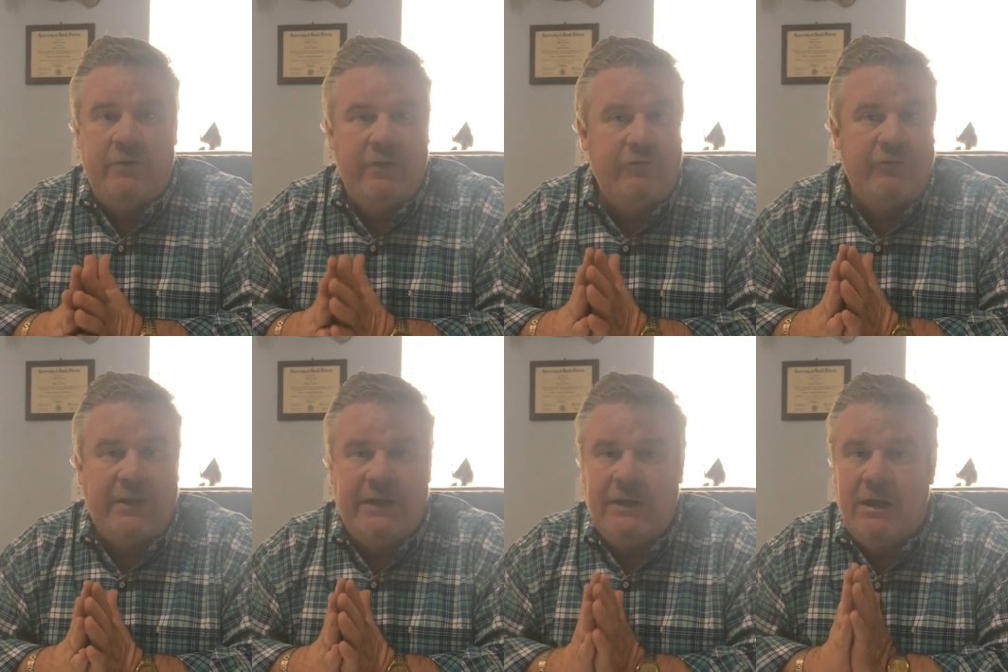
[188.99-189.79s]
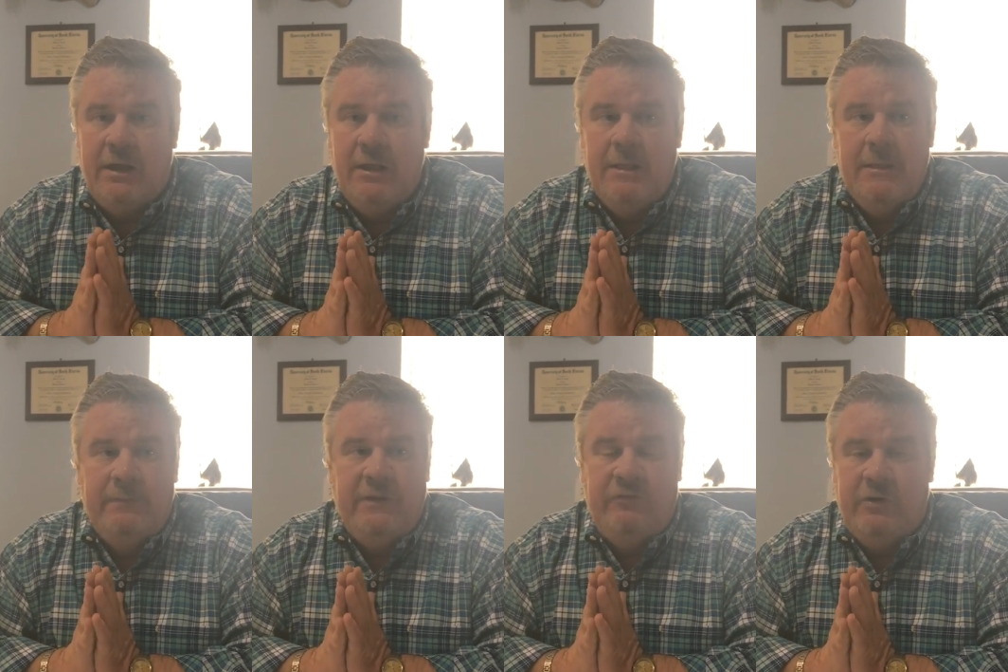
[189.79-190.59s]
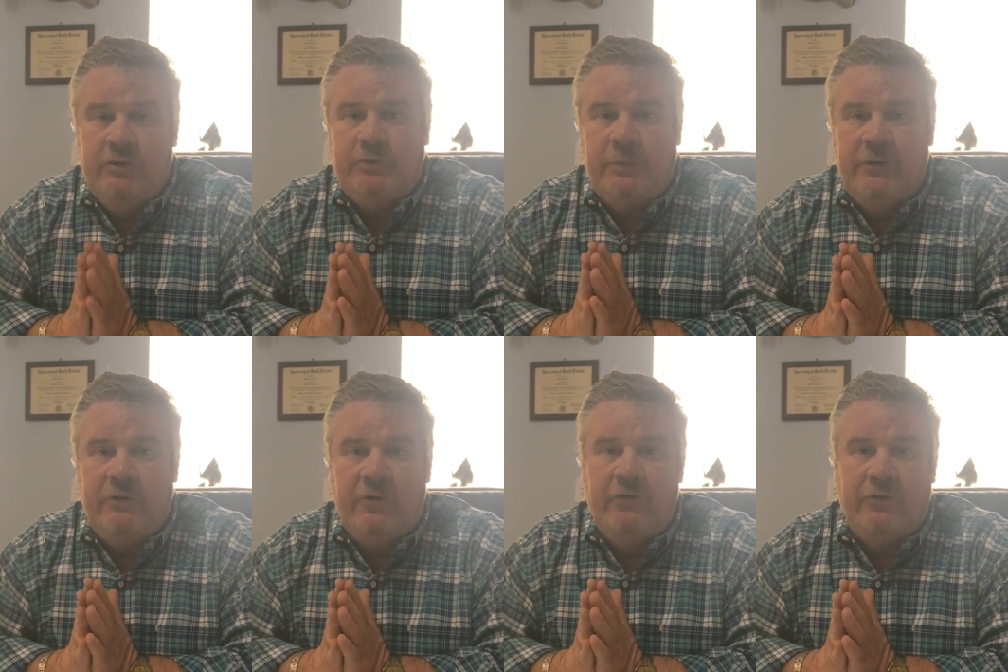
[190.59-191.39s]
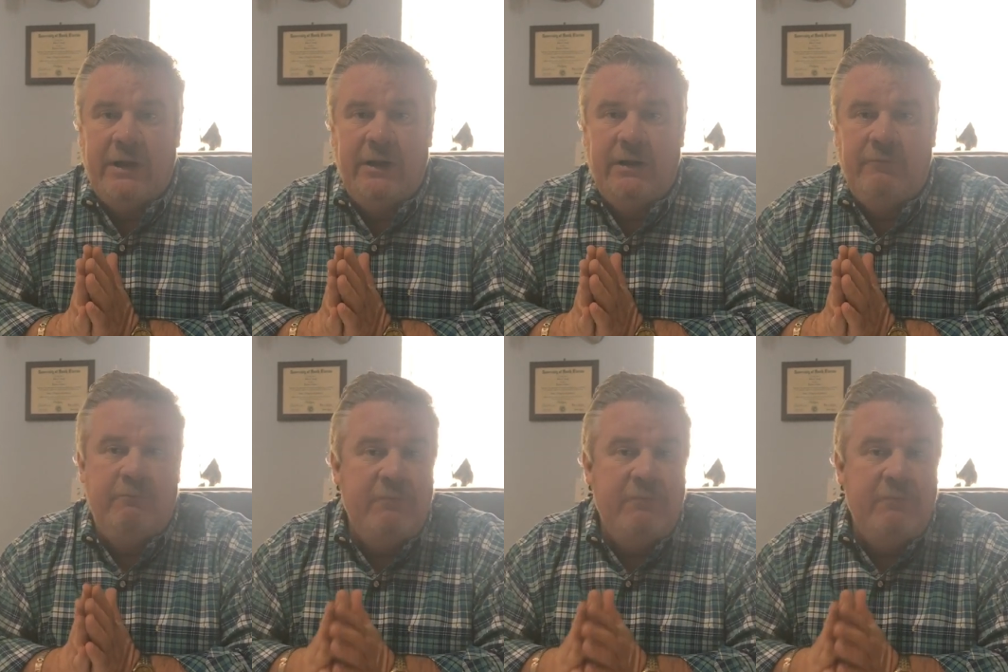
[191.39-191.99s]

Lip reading: This is like these huge printers, like